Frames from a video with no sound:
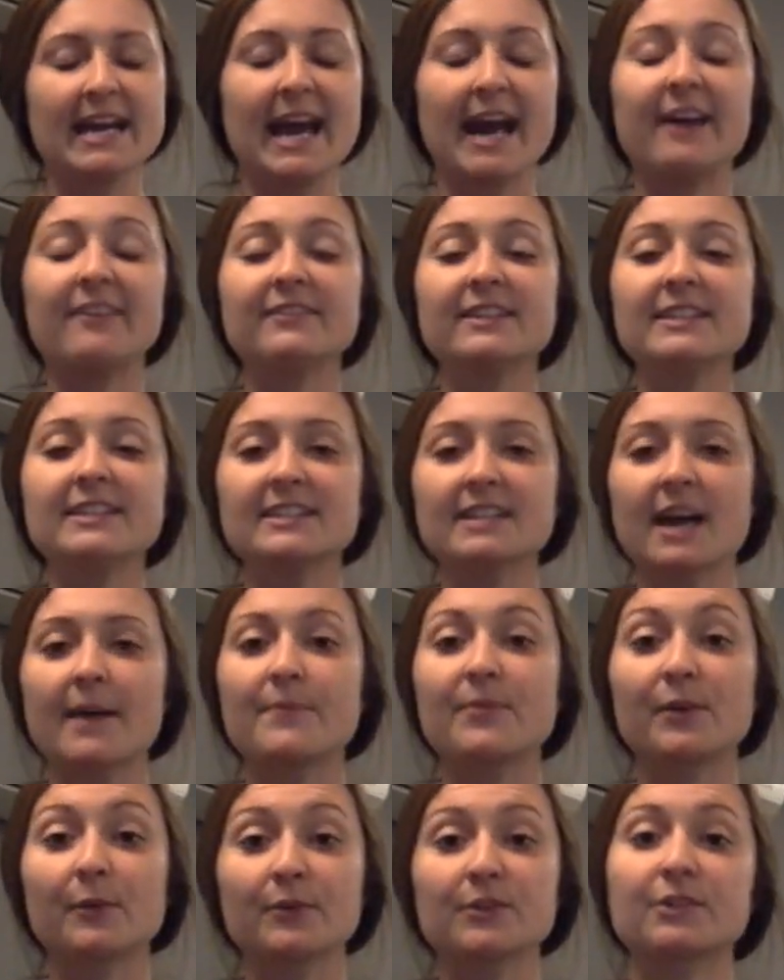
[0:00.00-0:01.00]
And this time
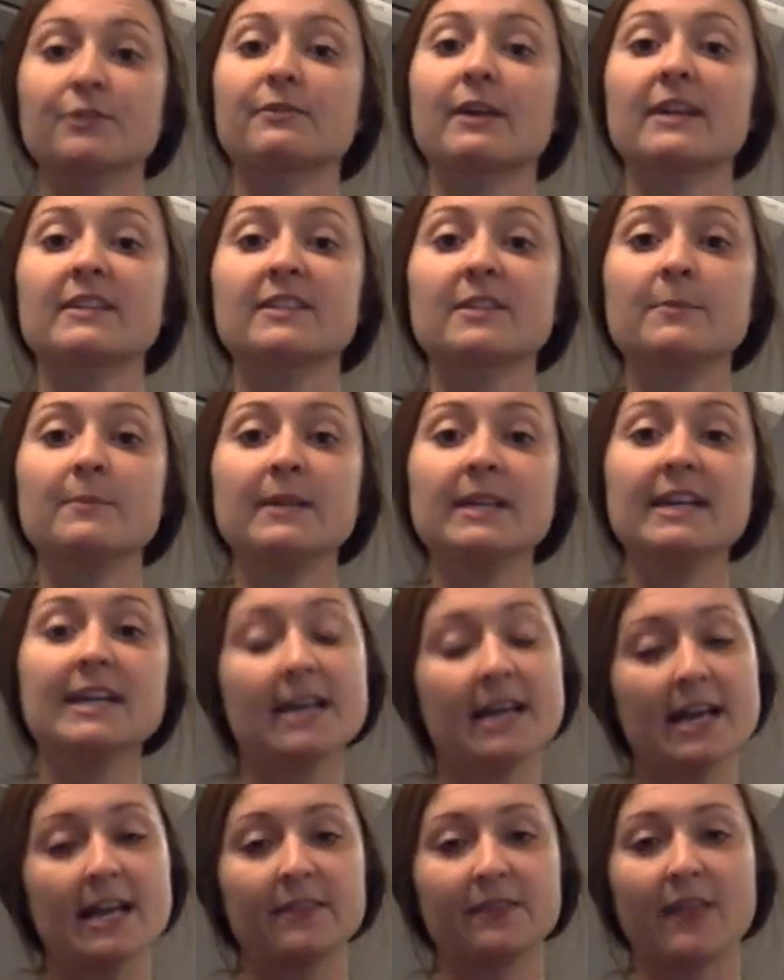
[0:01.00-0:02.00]
there was a recipe
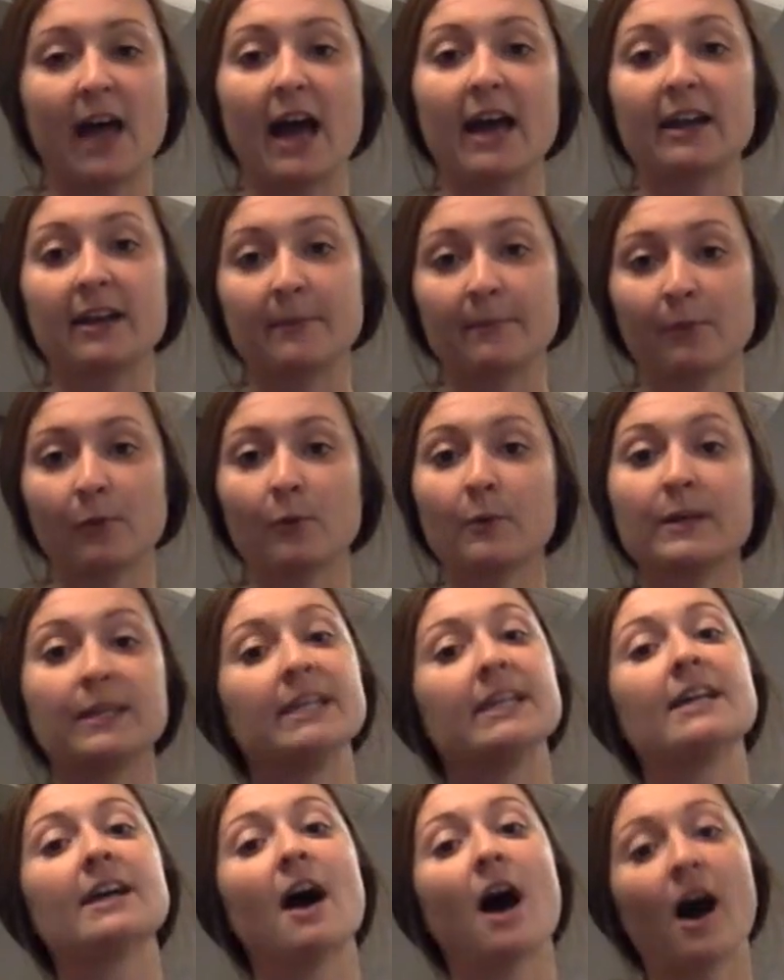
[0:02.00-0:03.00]
that an
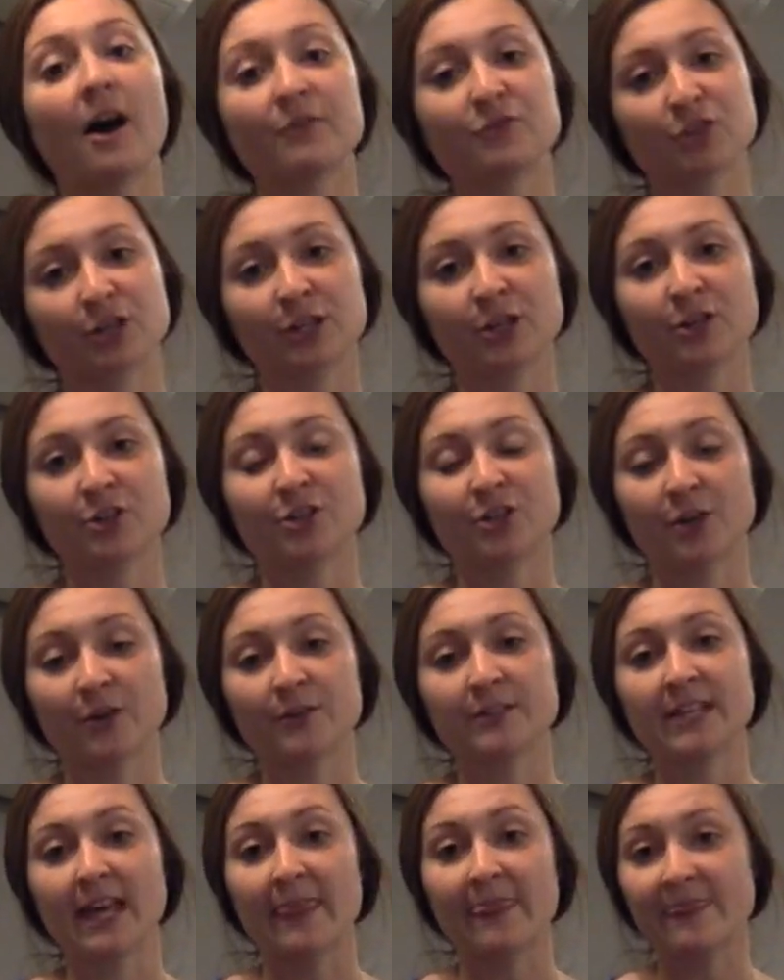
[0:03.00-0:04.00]
employee of Trader
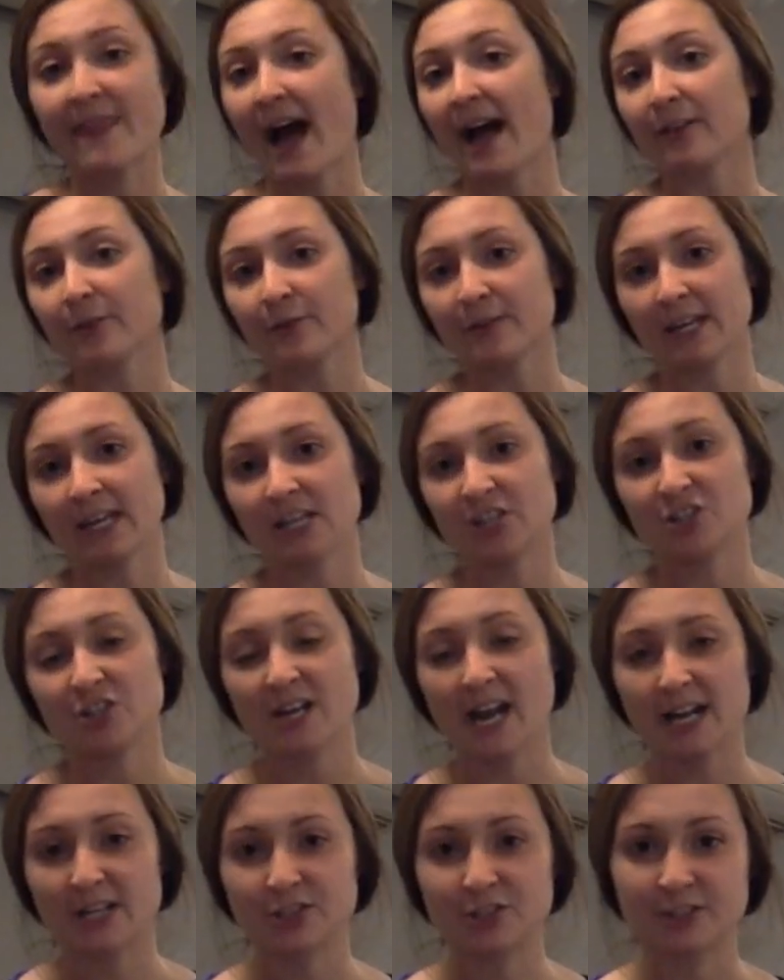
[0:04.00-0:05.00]
Joe's in that location
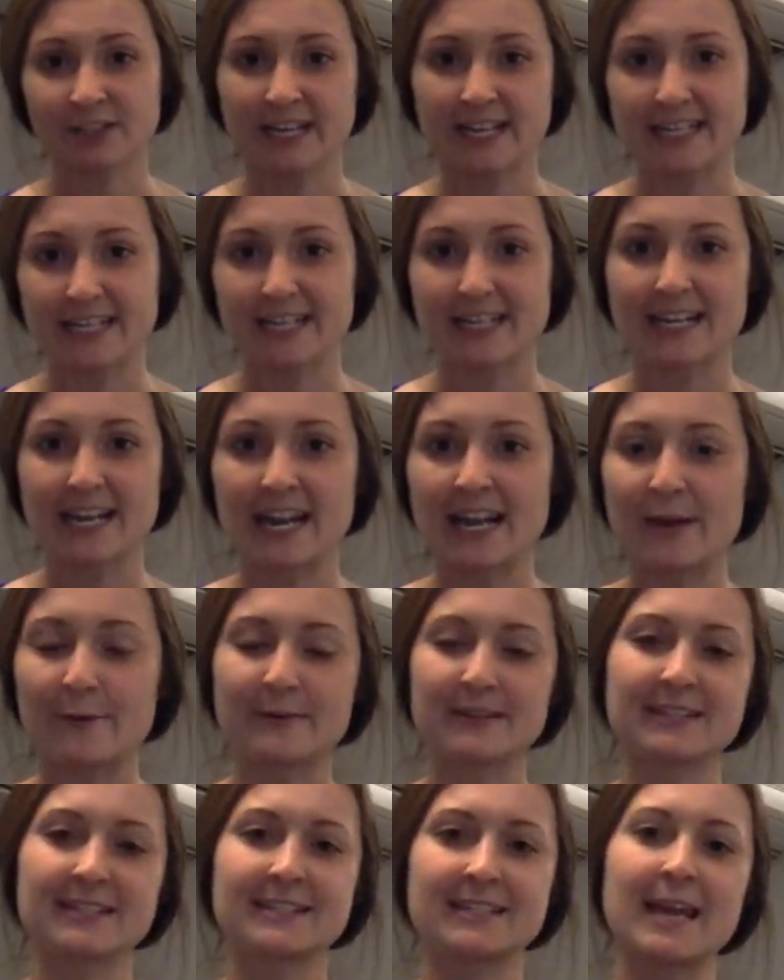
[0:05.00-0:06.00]
had created. And it
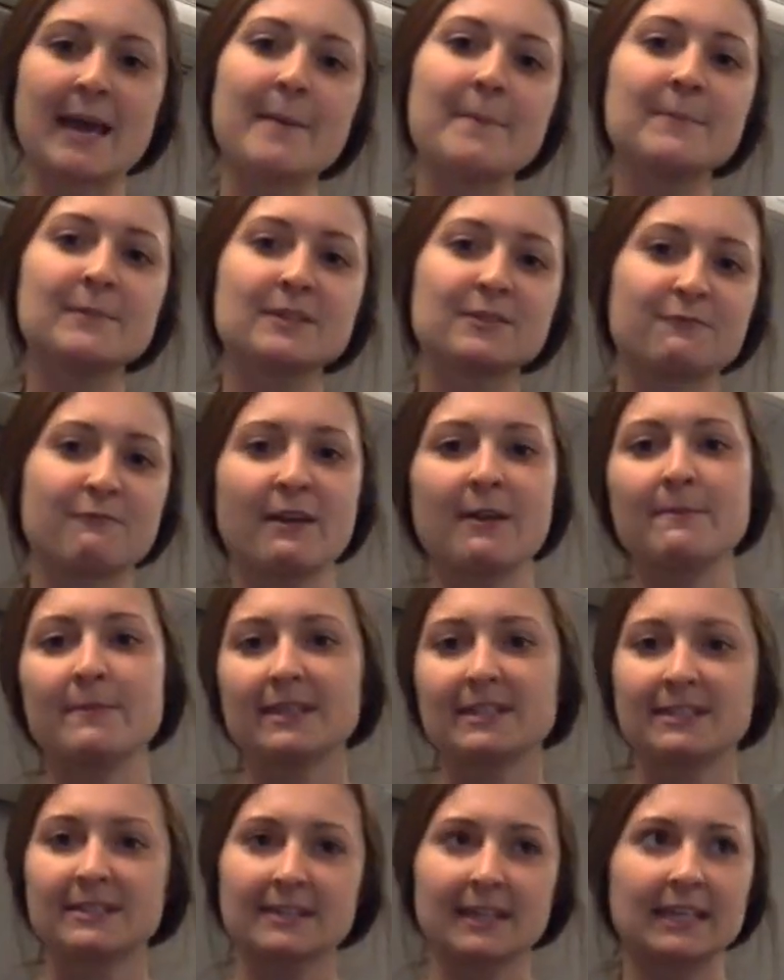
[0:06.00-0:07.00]
was Tim's
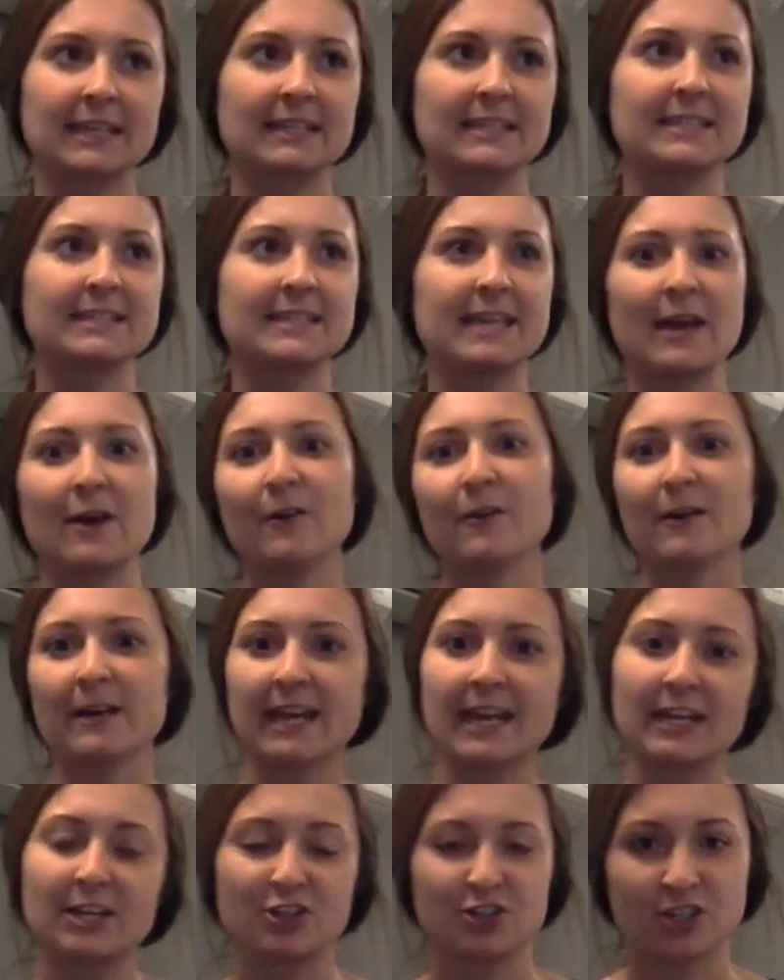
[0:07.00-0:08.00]
famous
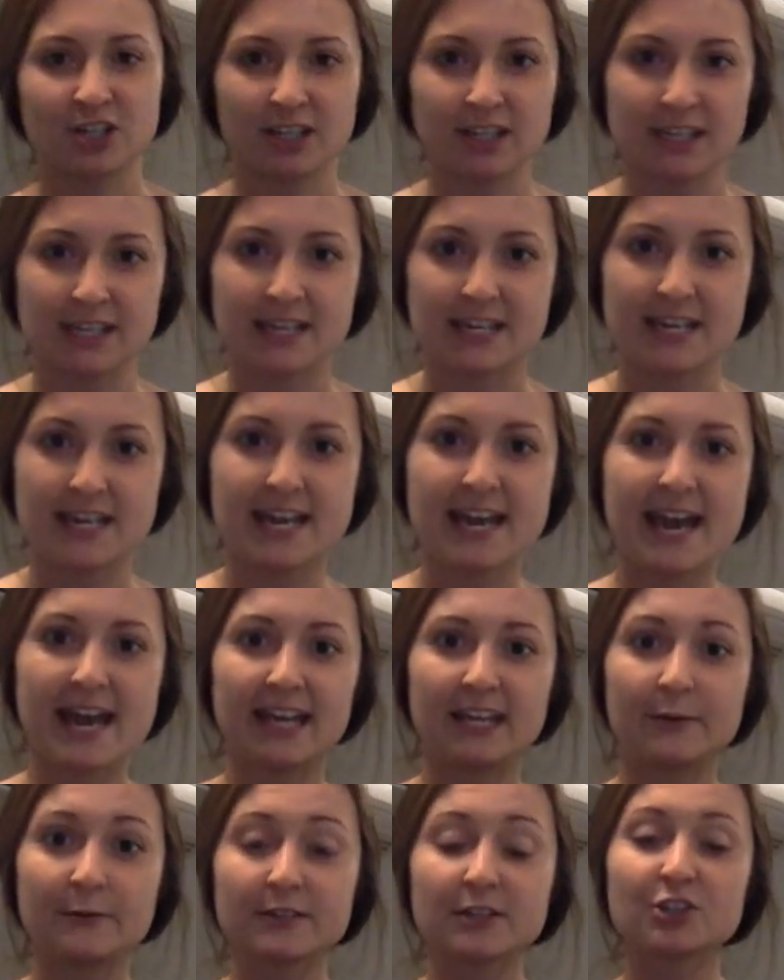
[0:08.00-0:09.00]
tailgate chili.
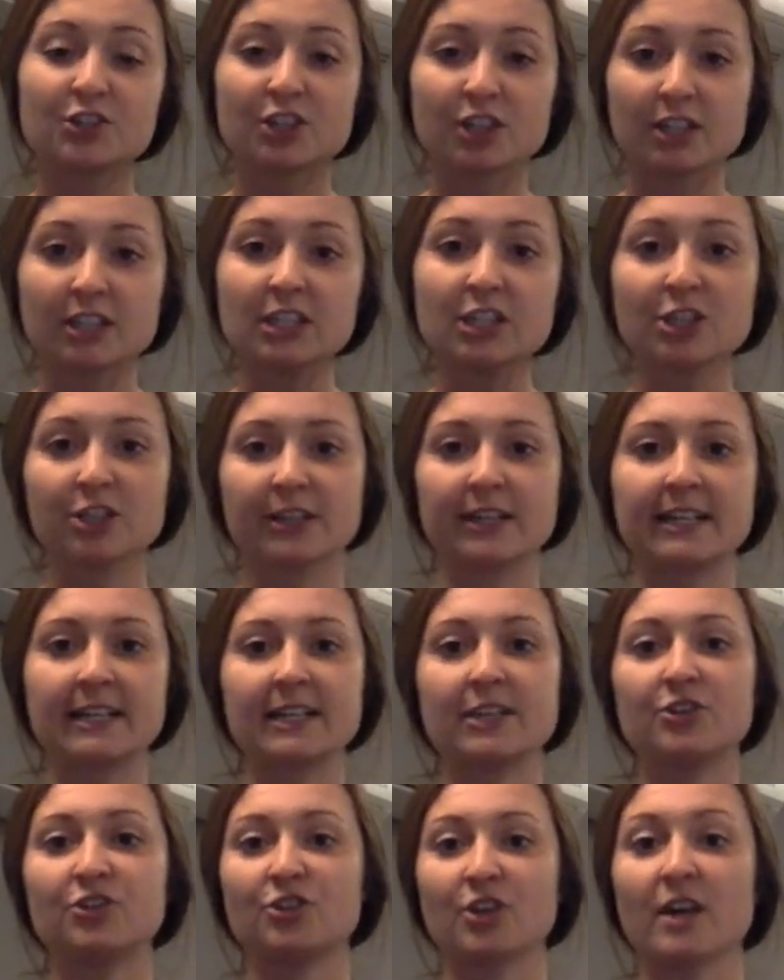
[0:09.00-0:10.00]
And it was a chili
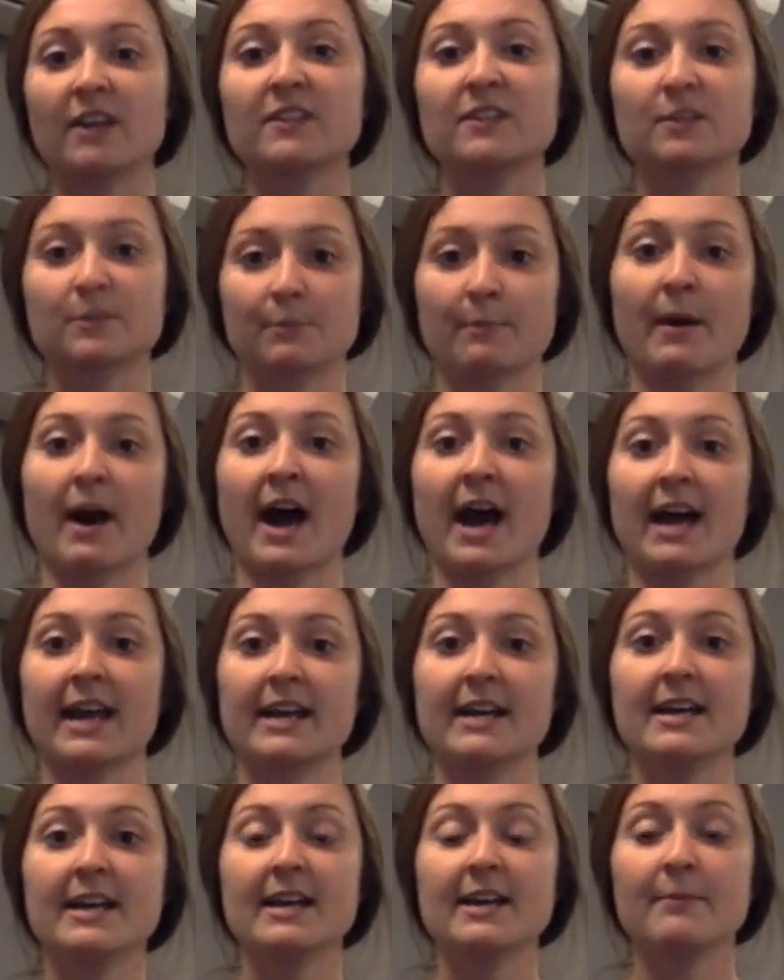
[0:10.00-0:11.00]
created just by
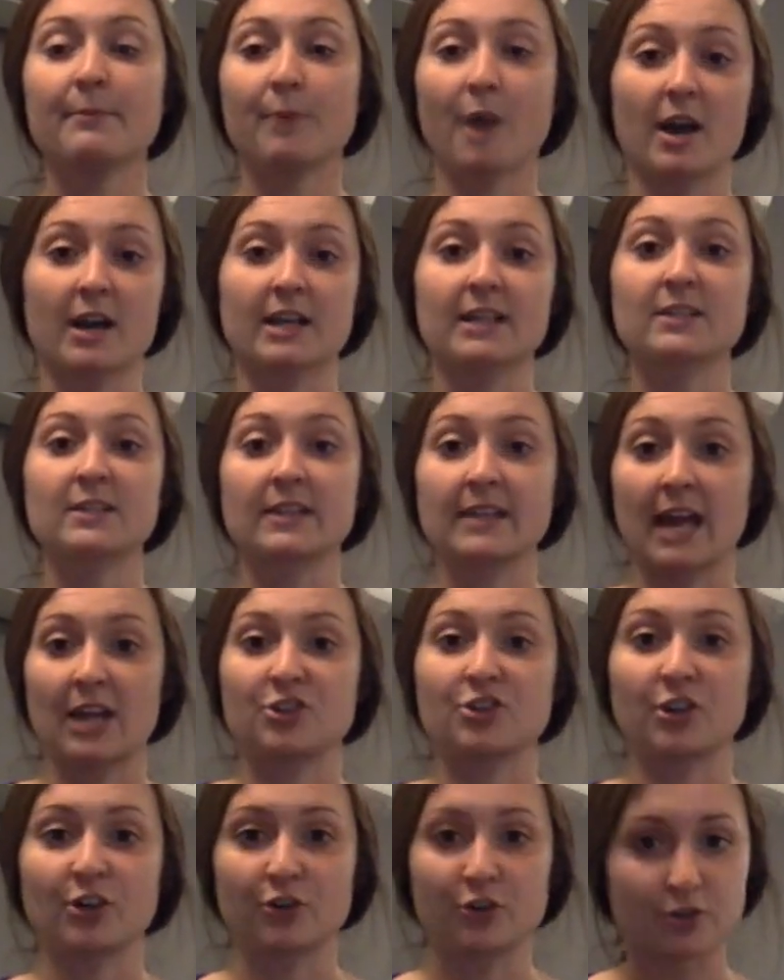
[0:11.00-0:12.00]
products in that
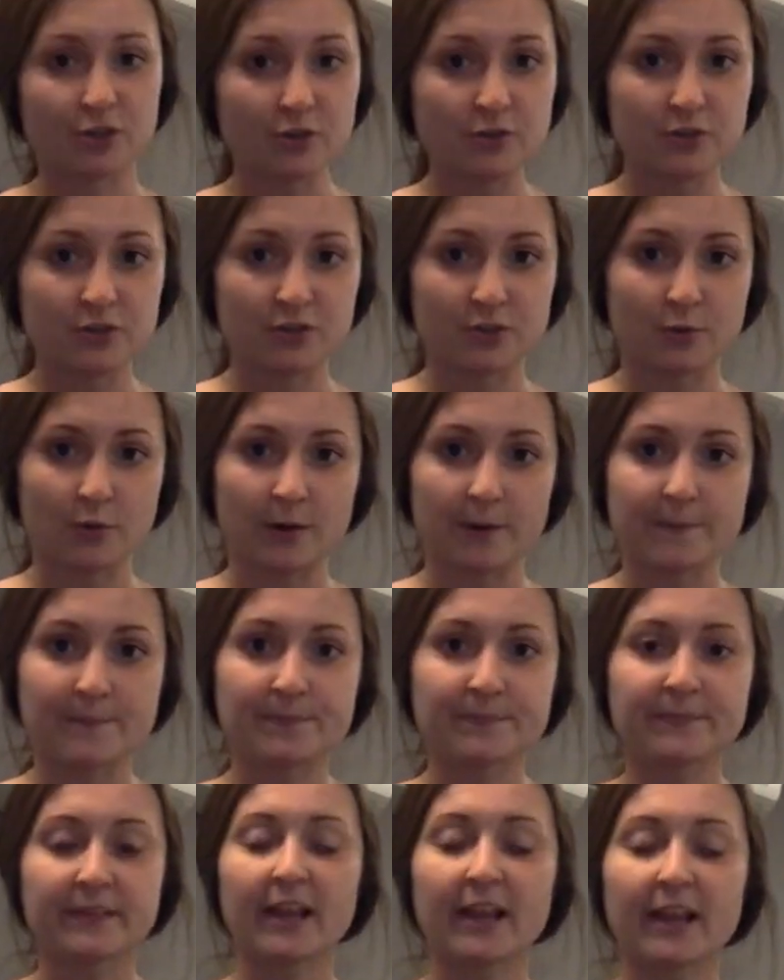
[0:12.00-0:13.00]
Trader Joe's store.
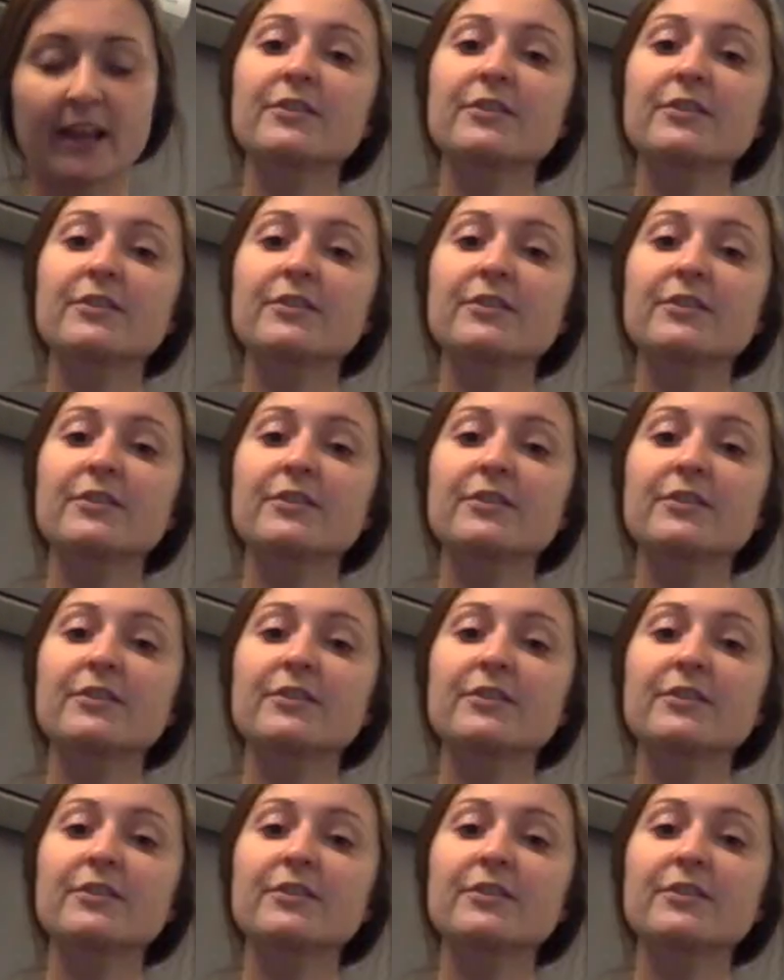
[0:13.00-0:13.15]
And I